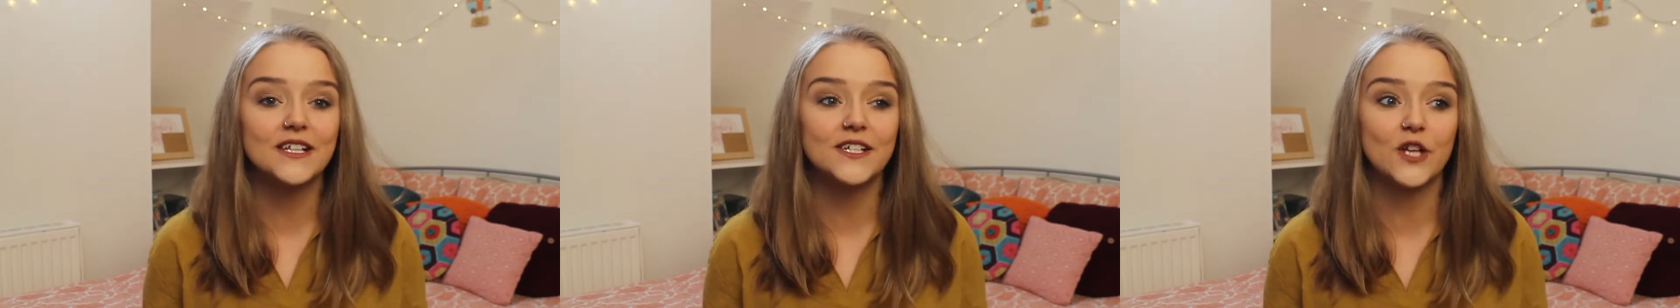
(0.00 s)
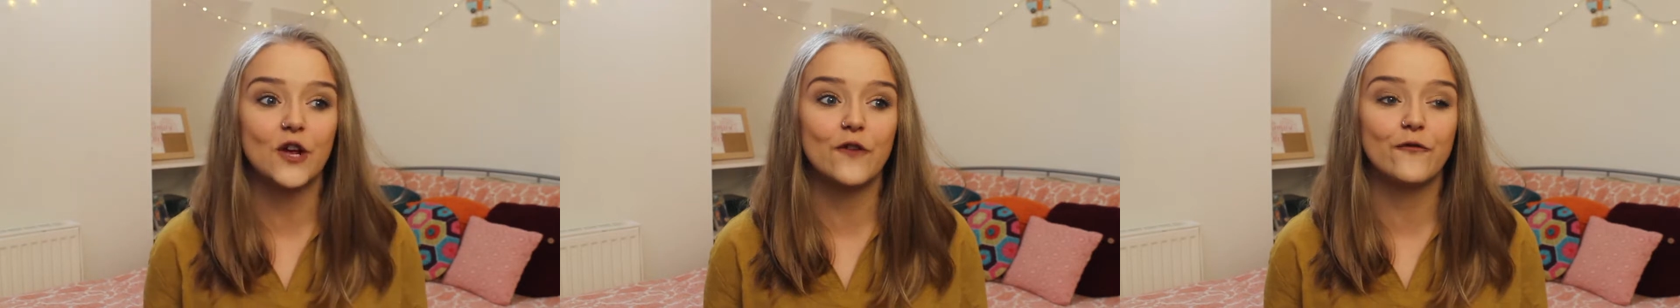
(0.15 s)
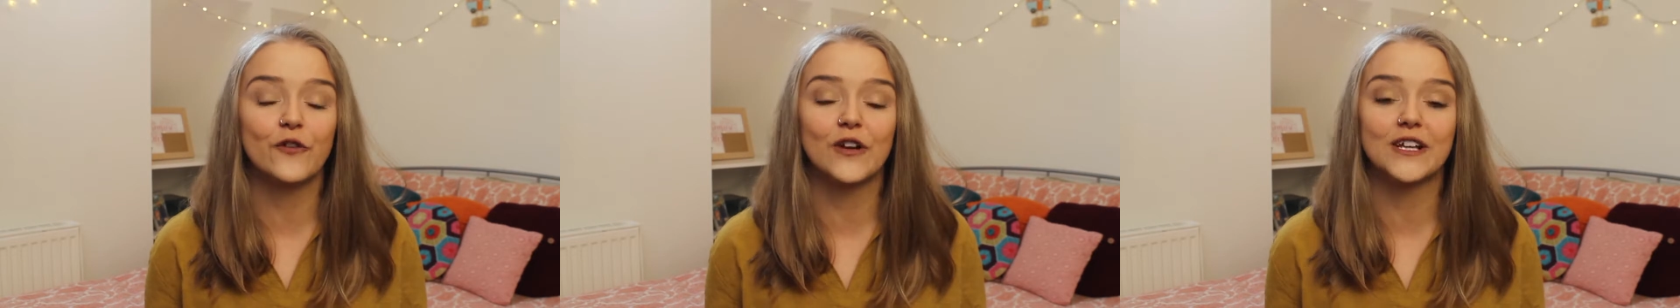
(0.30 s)

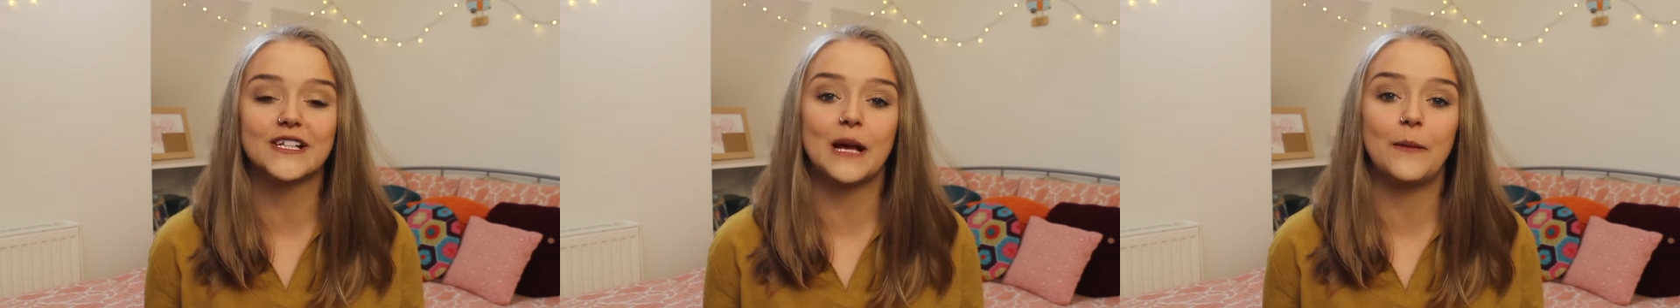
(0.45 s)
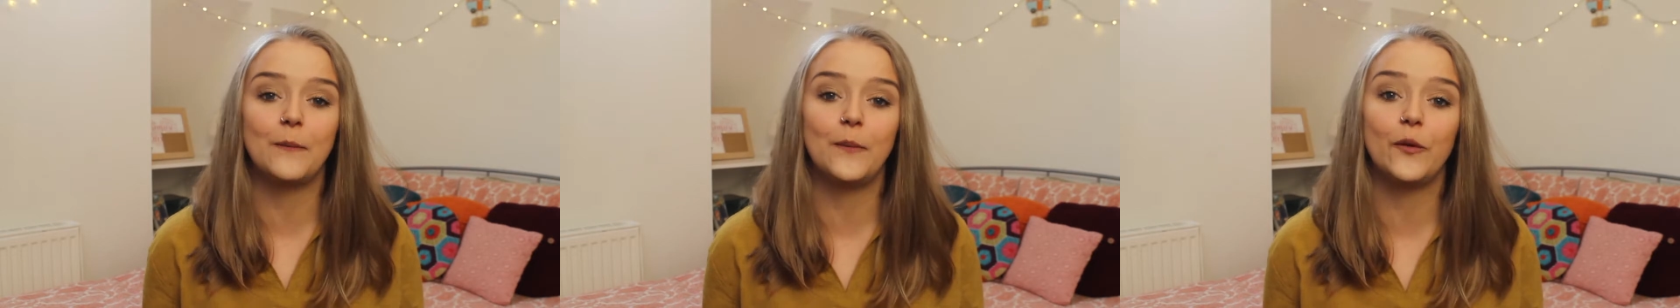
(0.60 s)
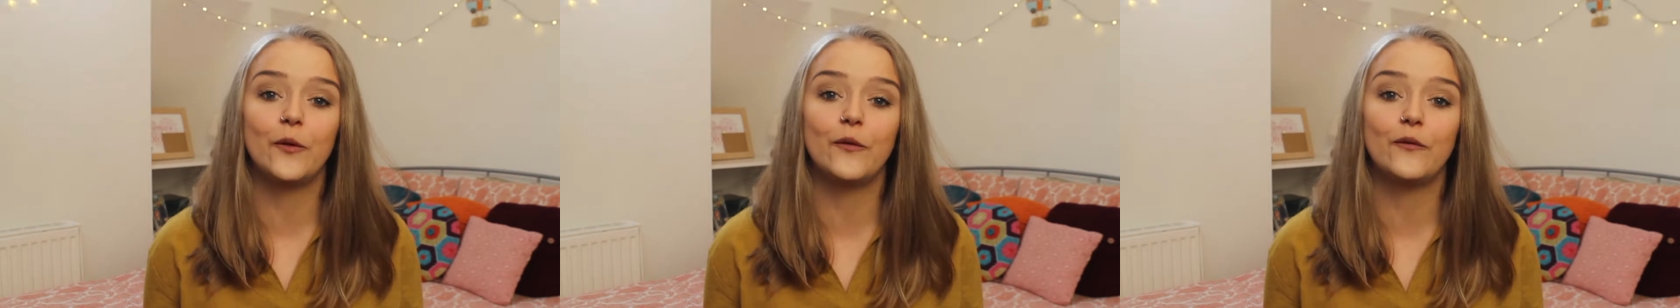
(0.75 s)
So for
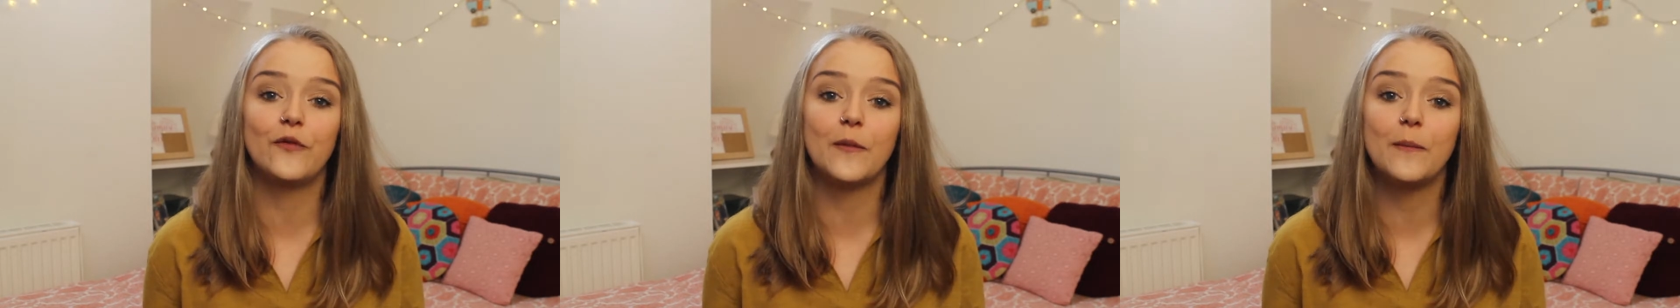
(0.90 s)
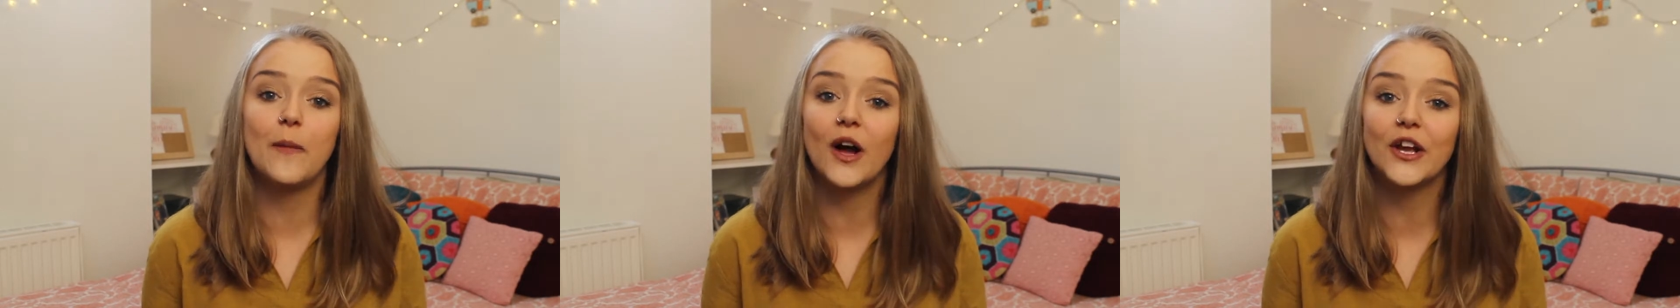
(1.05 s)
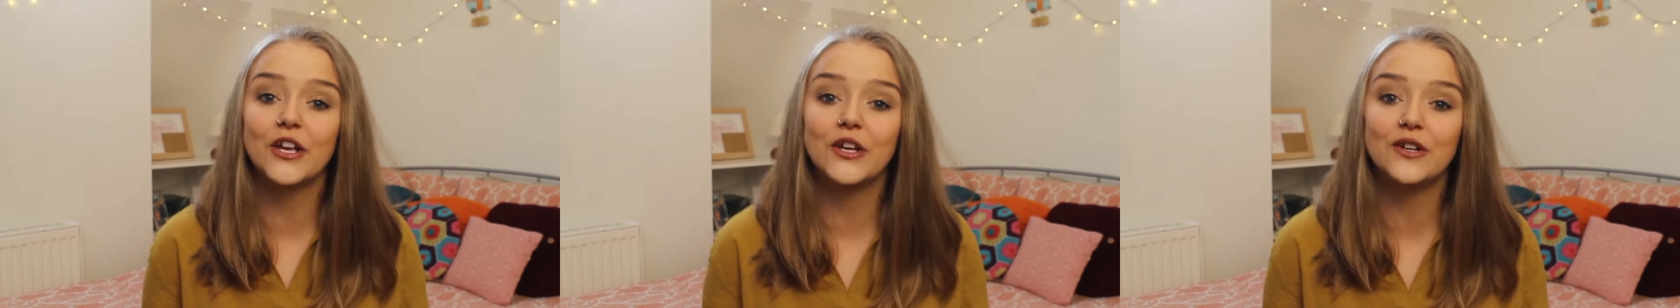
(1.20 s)
example, for
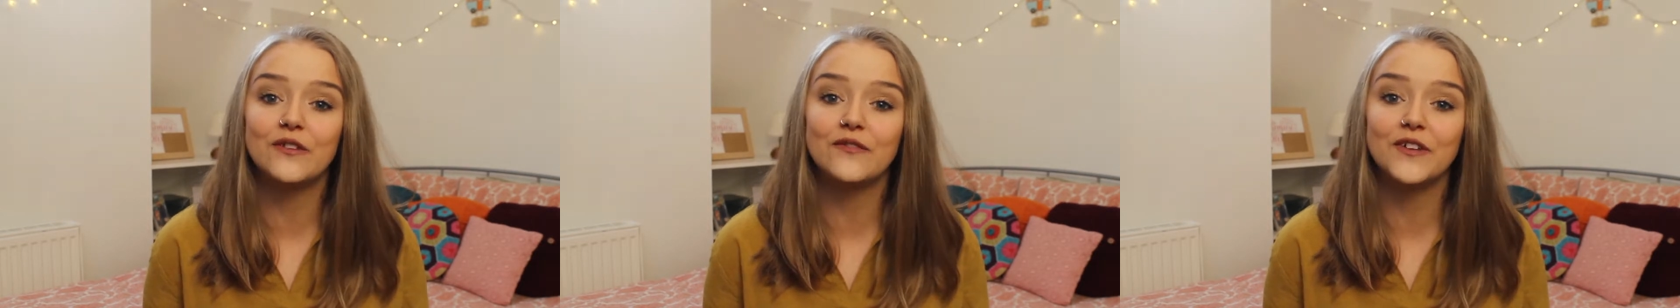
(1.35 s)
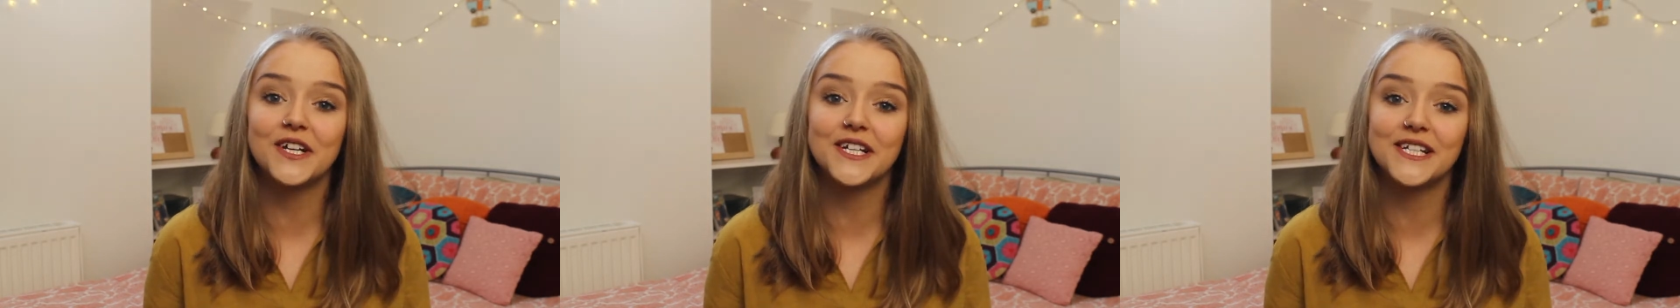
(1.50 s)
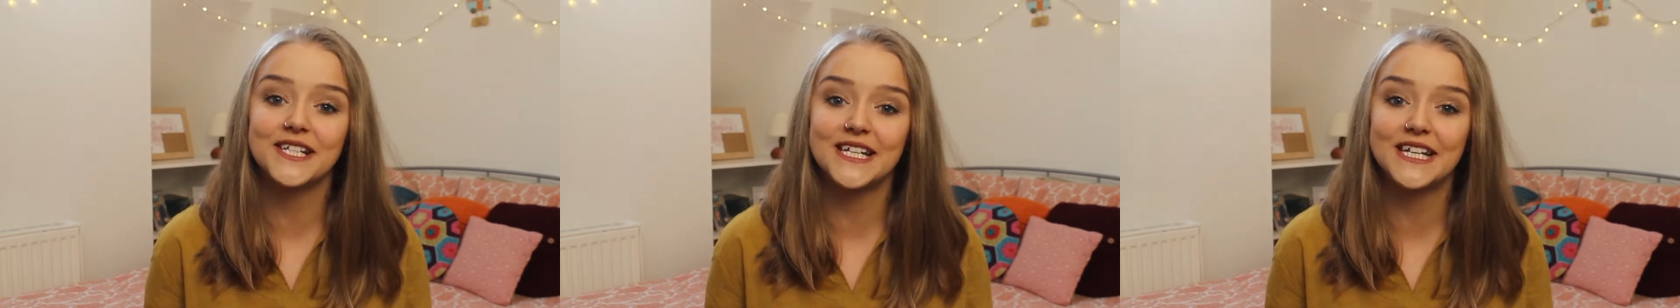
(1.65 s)
my
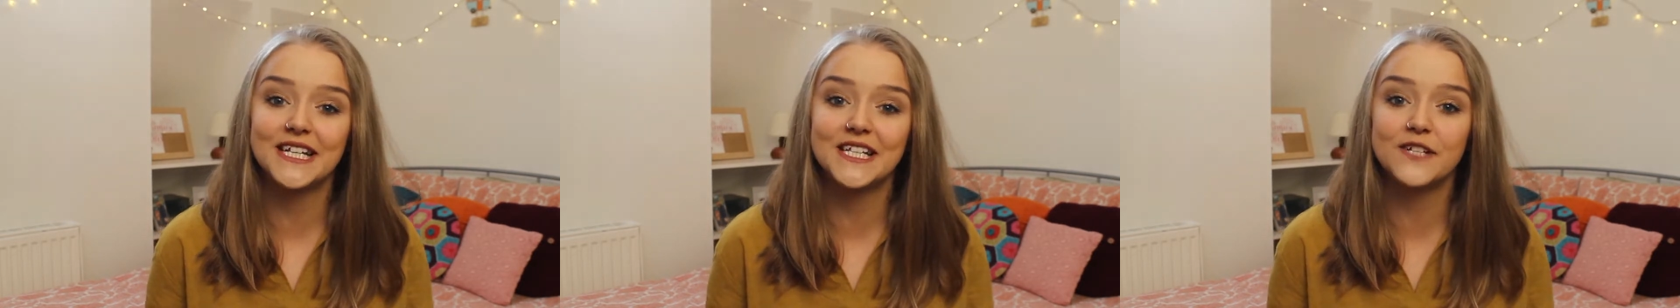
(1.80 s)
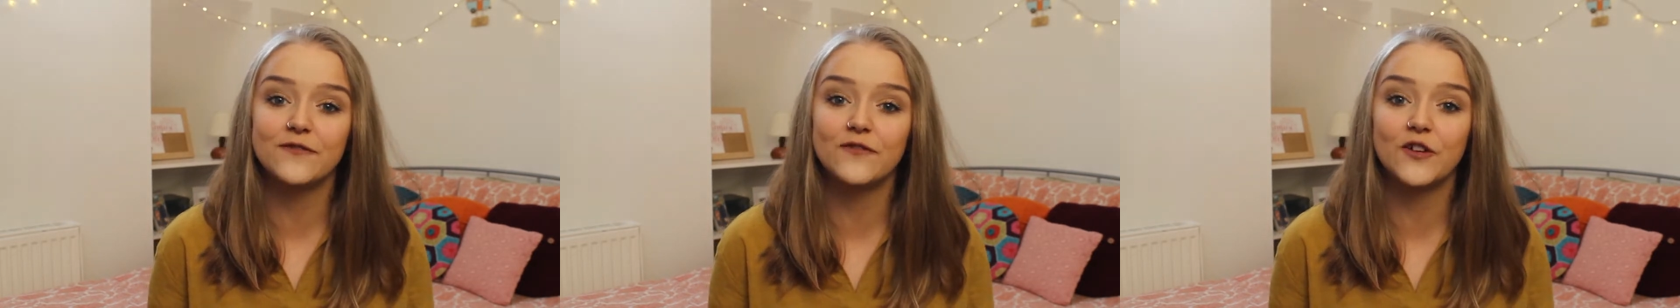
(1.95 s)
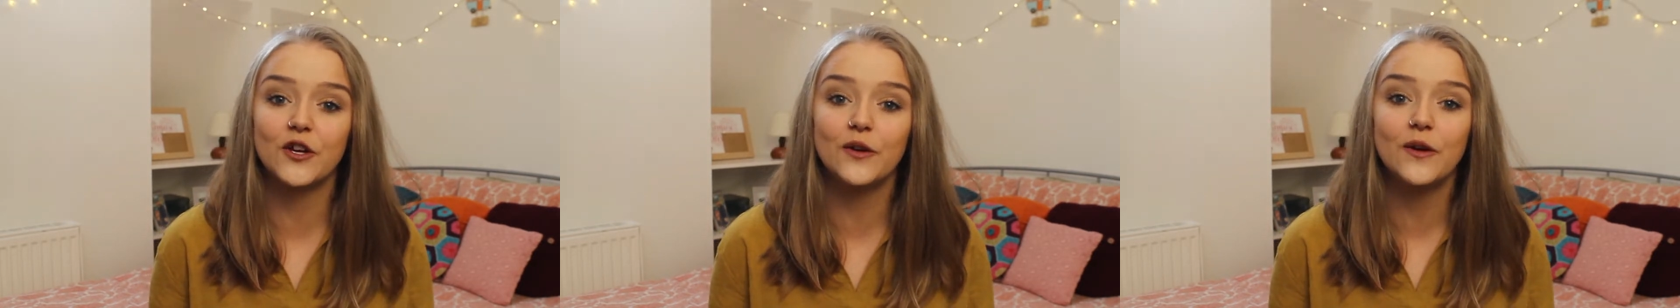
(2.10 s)
university
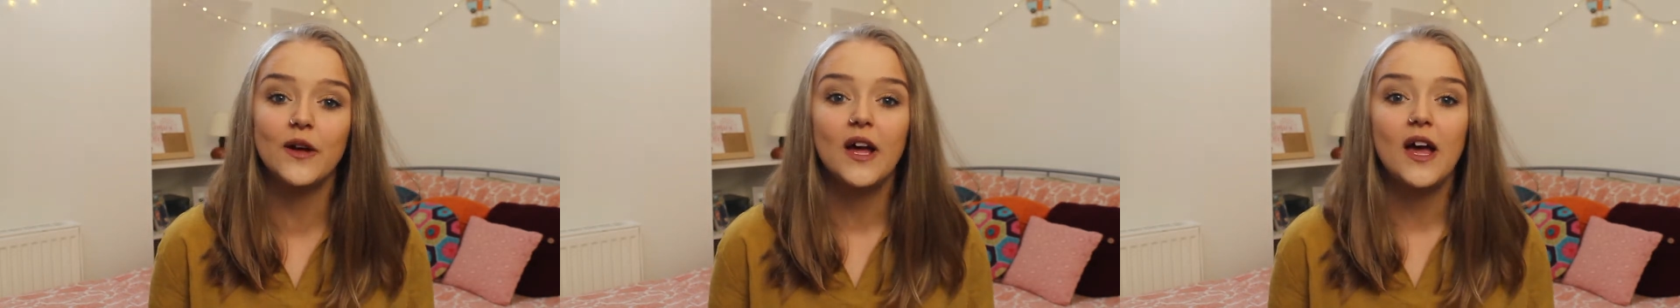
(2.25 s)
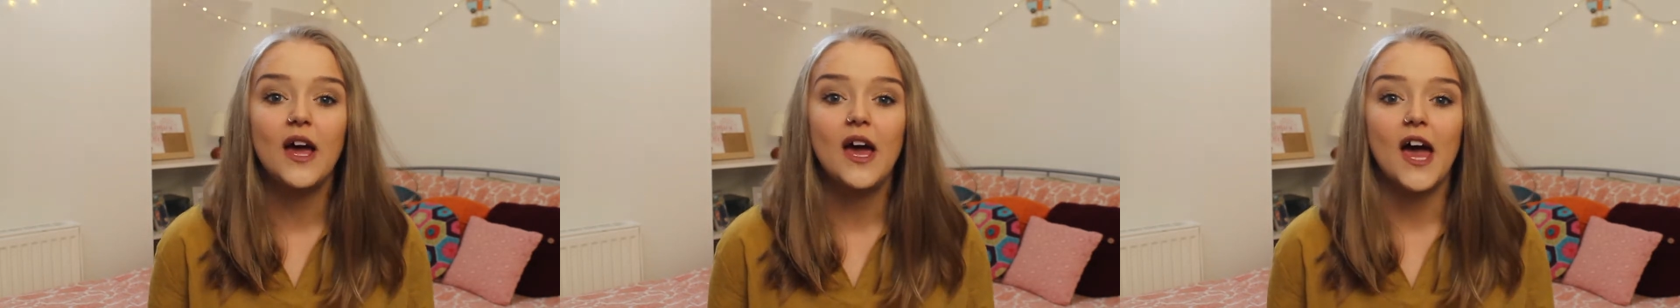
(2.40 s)
interview,